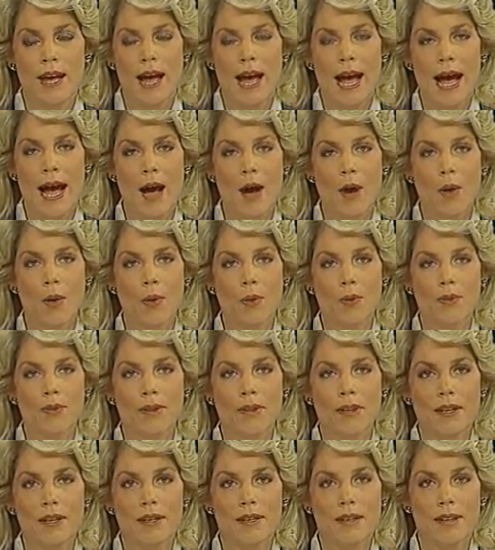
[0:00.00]
how
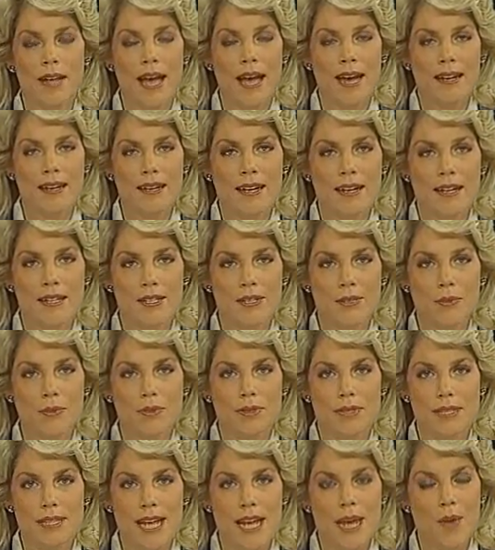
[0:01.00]
the candidates
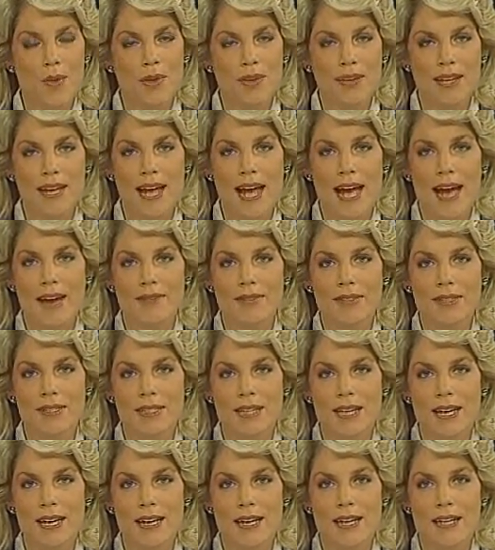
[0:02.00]
will say what they had to
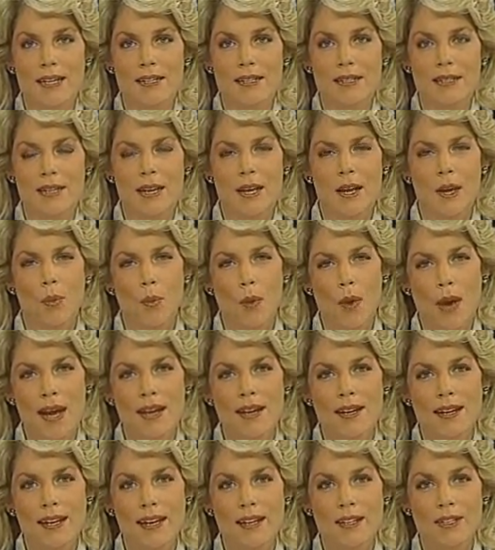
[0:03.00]
say is
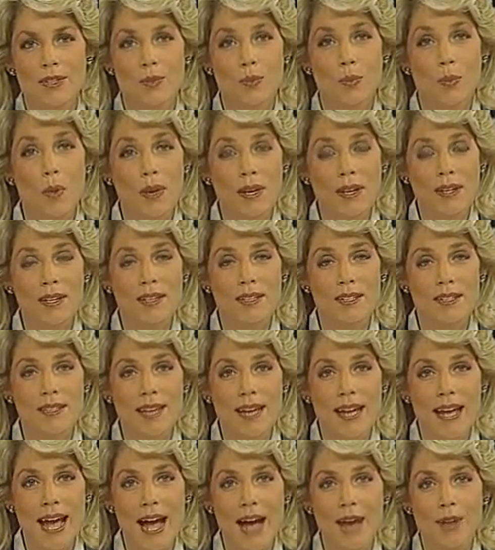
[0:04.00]
weighed against what it is
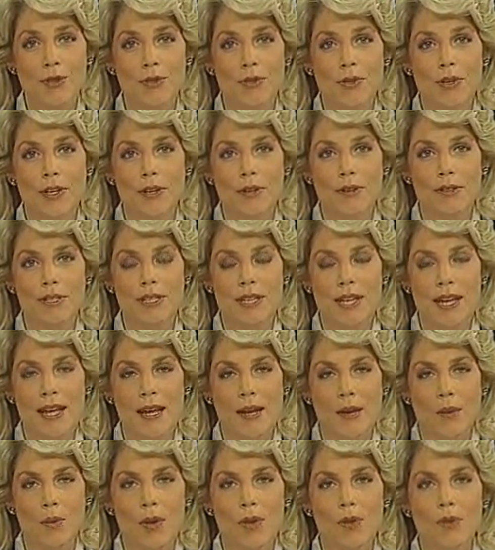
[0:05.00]
they actually are saying.